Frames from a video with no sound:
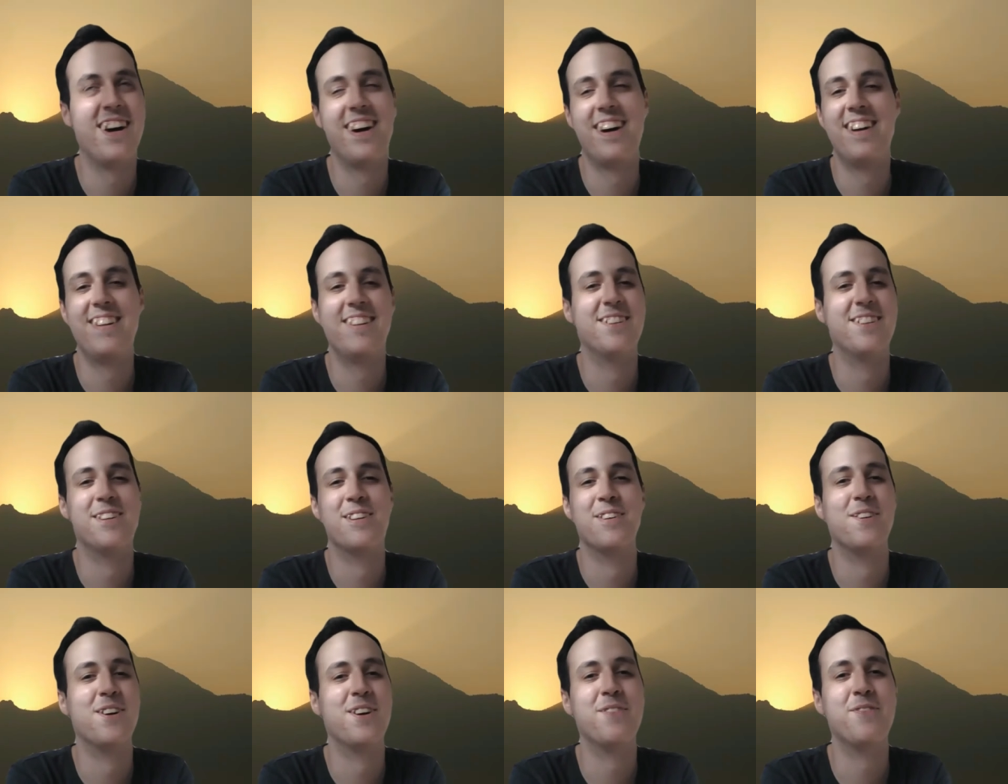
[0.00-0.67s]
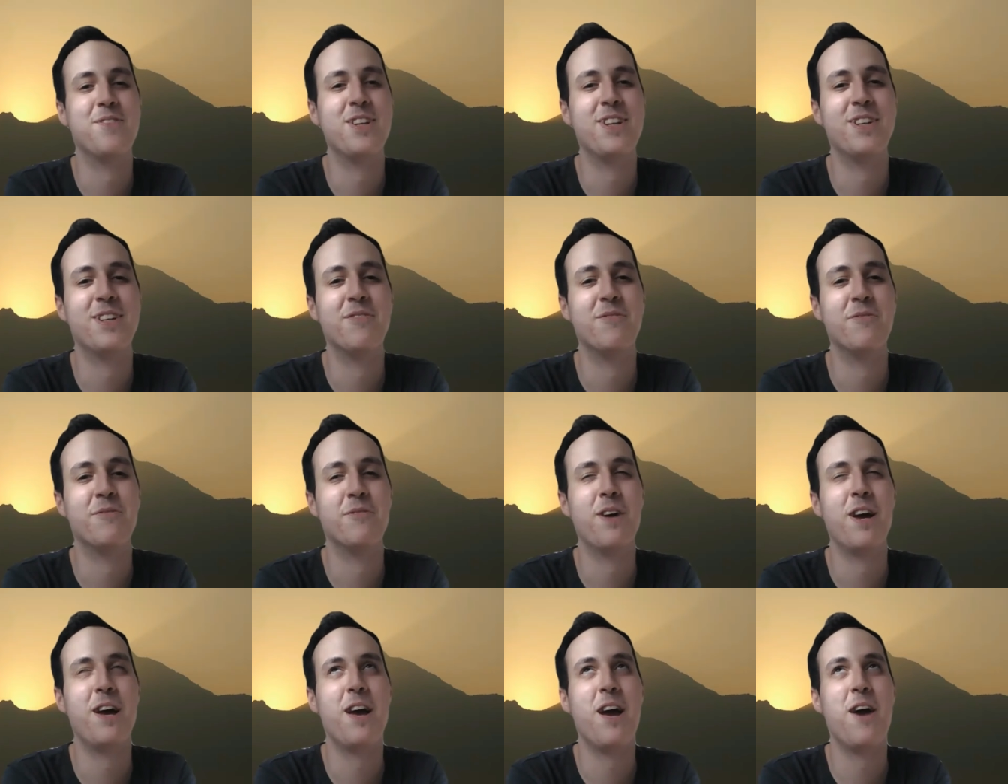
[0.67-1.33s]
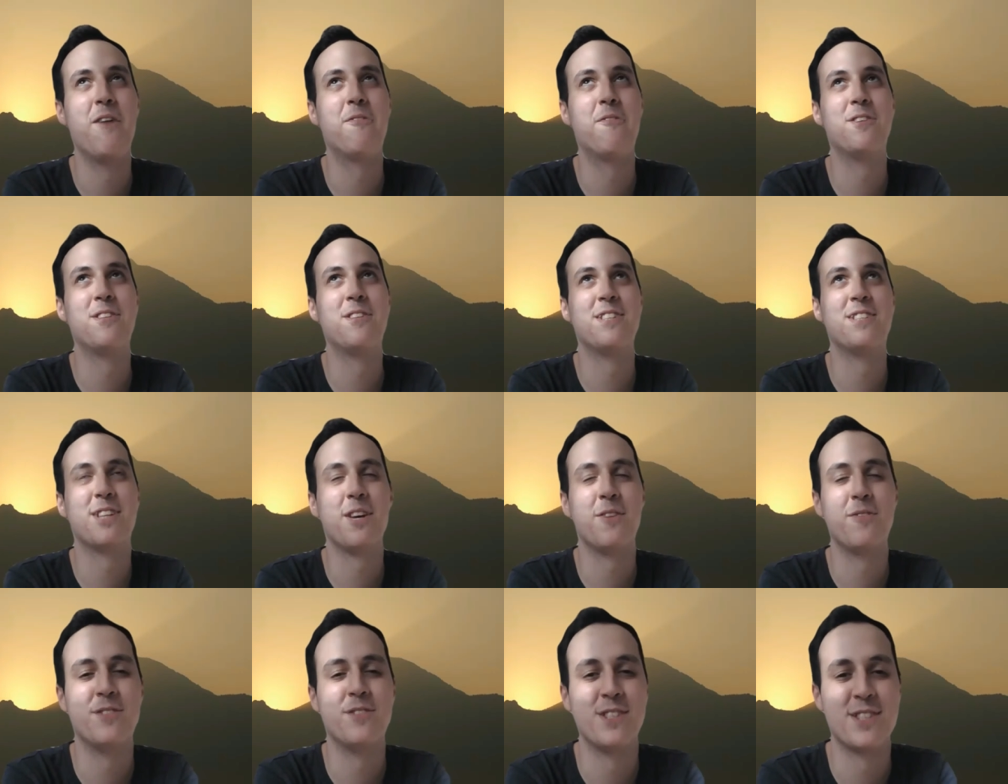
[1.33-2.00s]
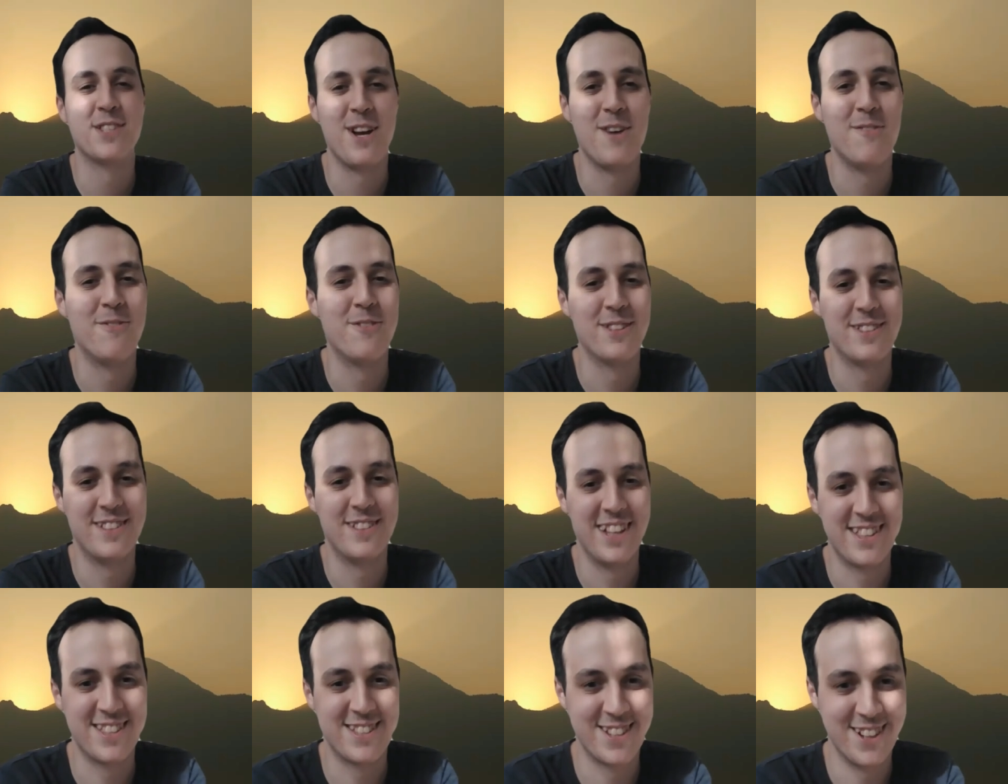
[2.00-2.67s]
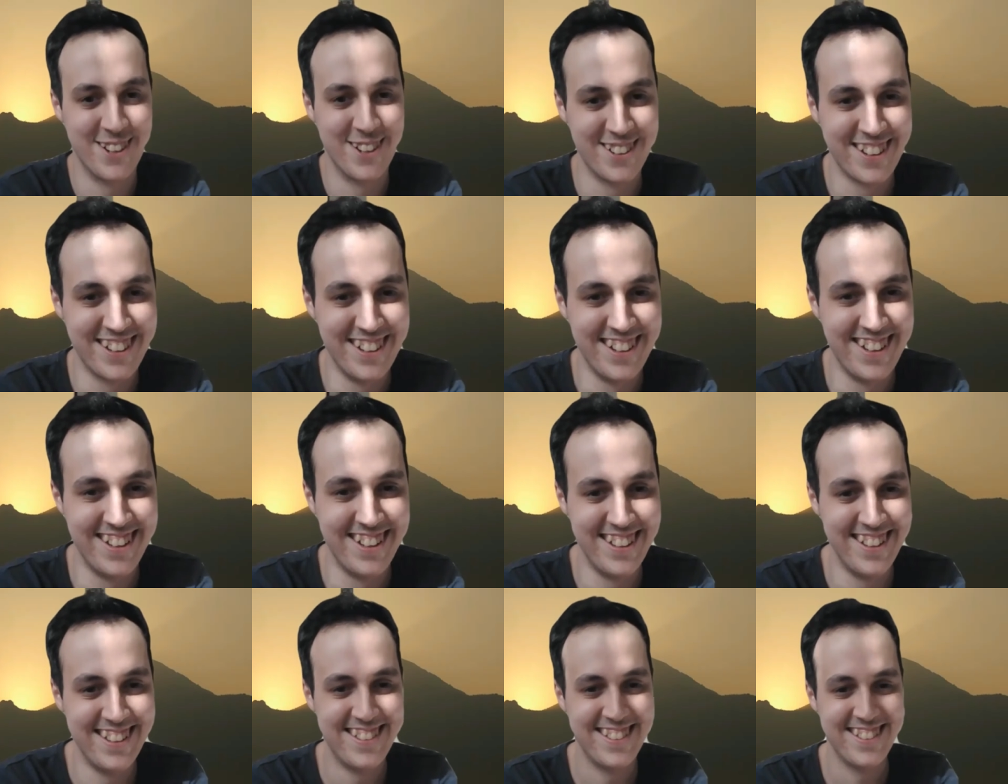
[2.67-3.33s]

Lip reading: I don't know. I mean, ever since I've discovered that song, it's